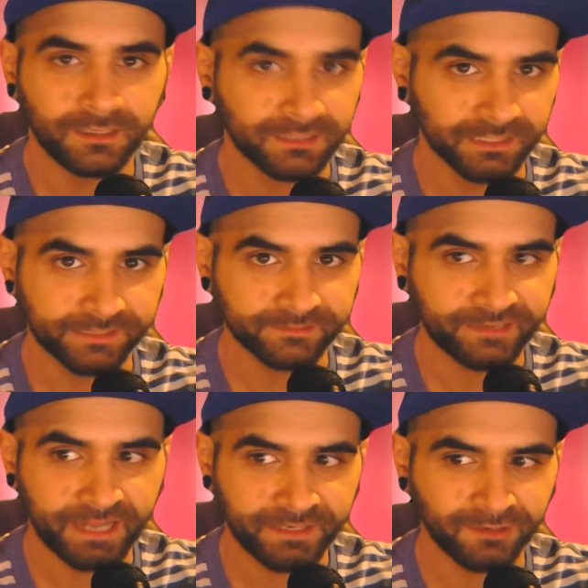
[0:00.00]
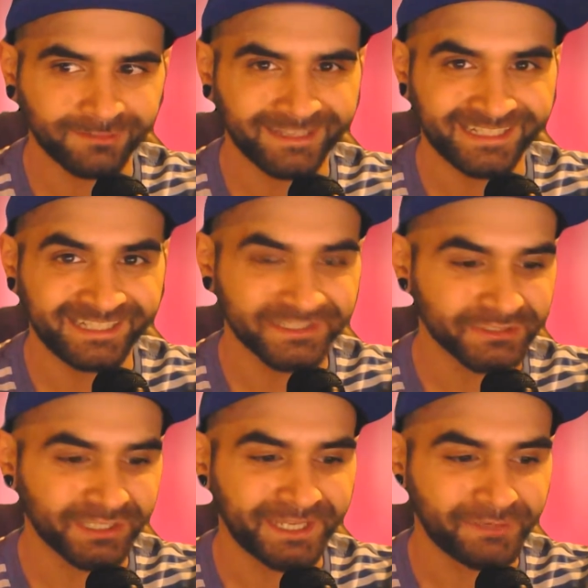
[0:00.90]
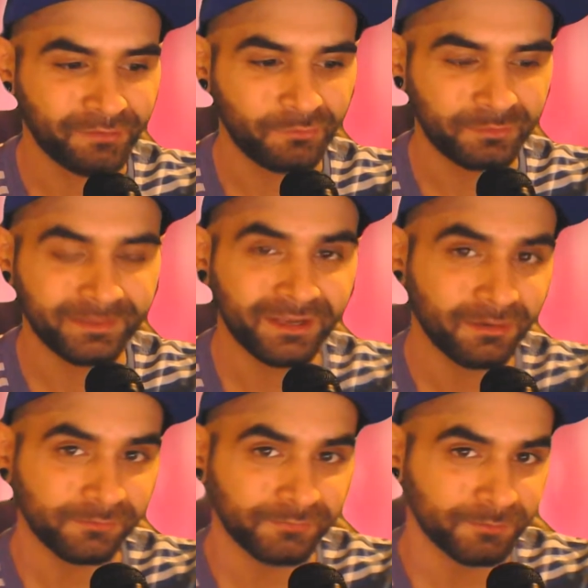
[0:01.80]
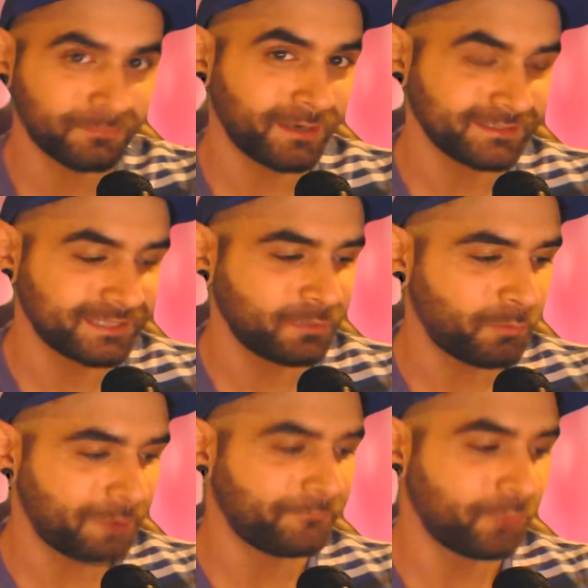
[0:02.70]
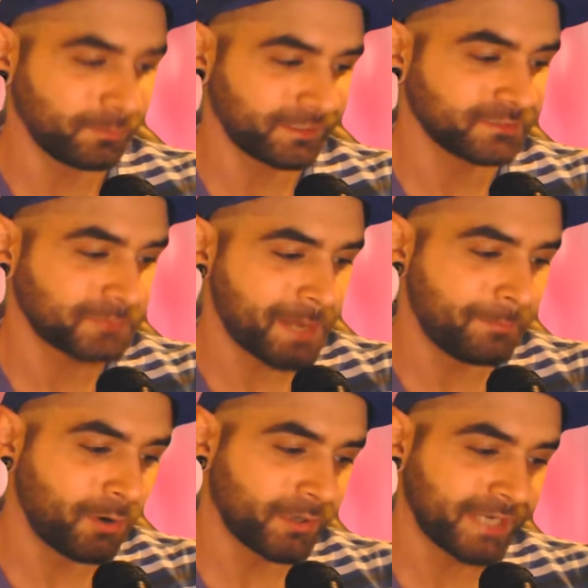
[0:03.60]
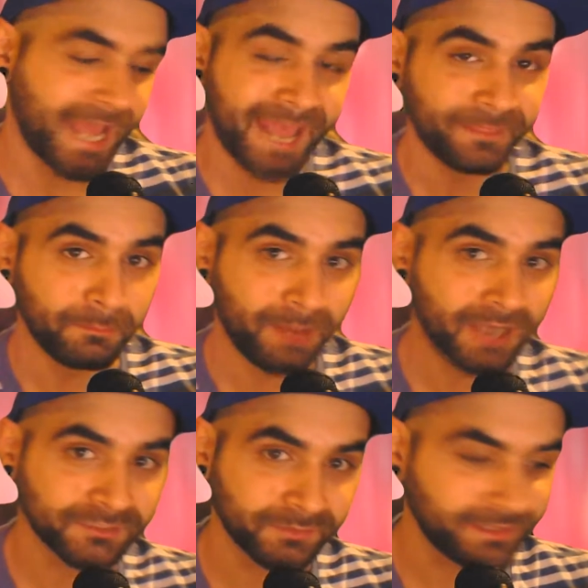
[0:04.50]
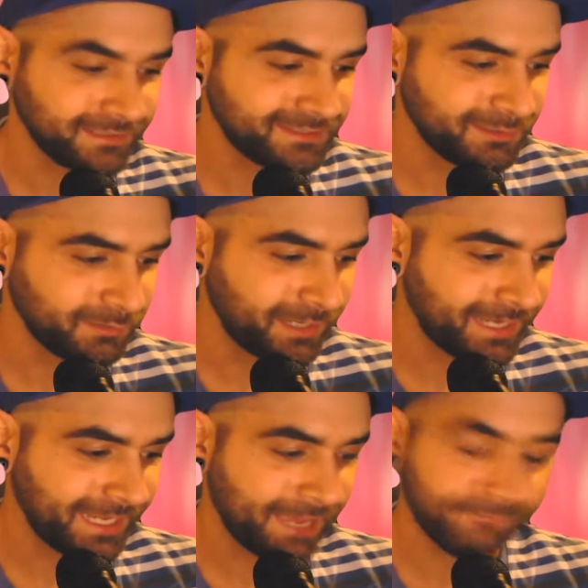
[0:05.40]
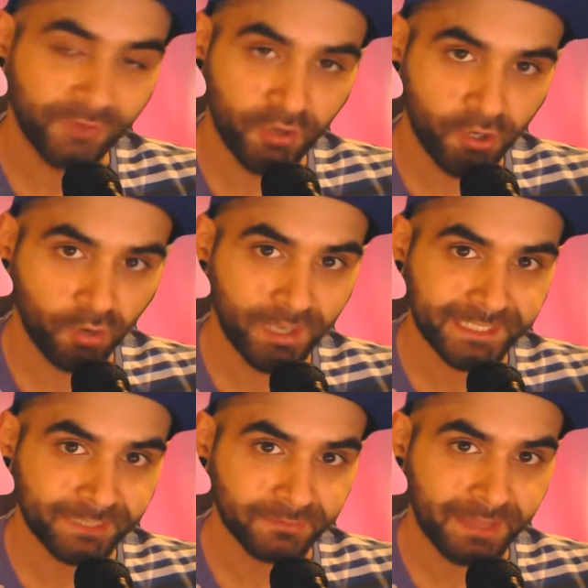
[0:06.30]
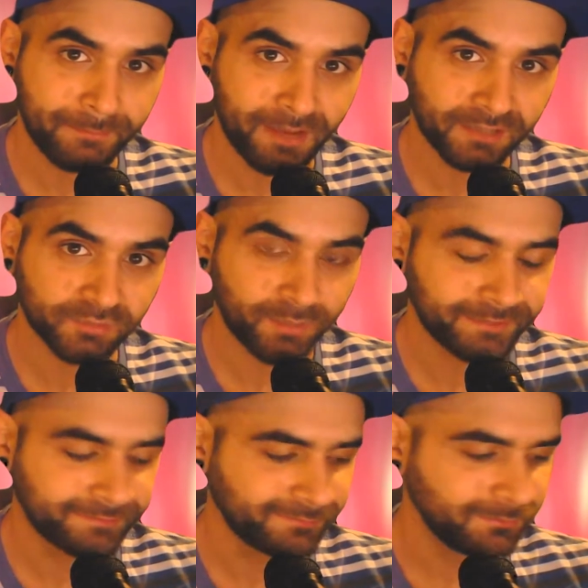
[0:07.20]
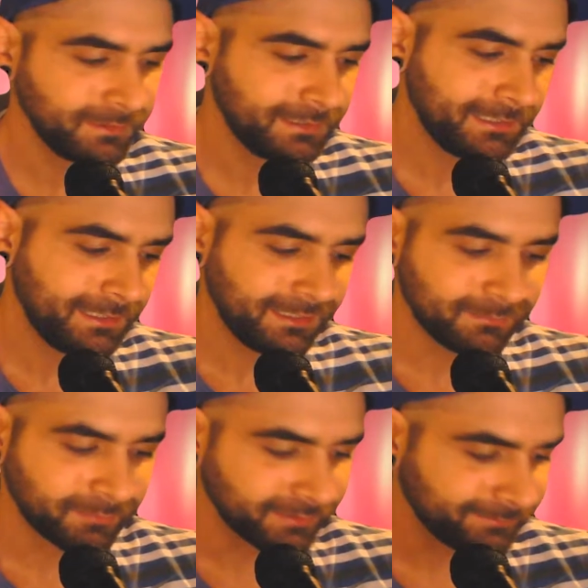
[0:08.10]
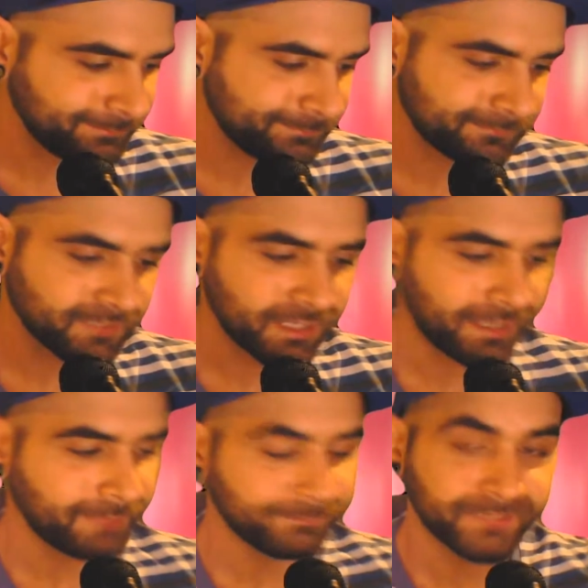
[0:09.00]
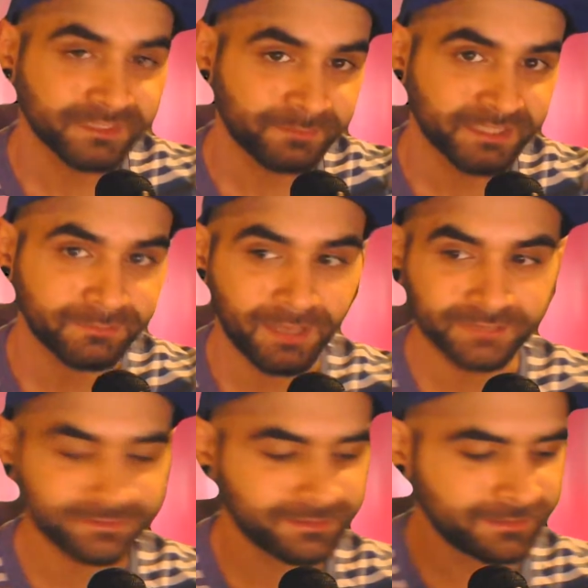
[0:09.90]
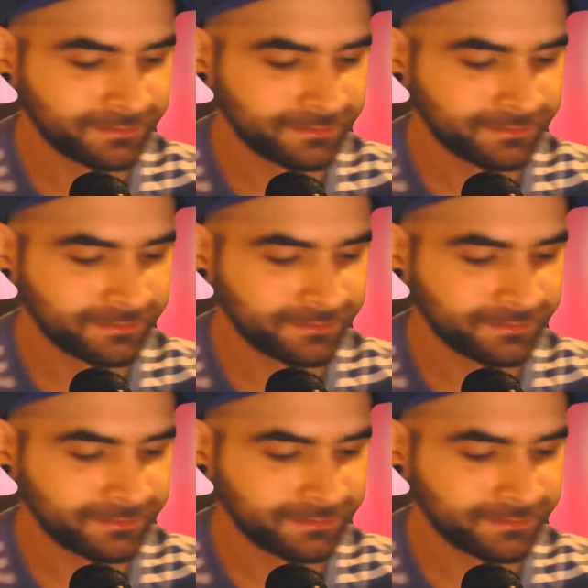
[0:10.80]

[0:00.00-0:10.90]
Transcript: Little did I know that years later it would be going for the price that it went for, because when I bought it, I had the box with it too, and I have no idea where that box went to, but that's mishmash.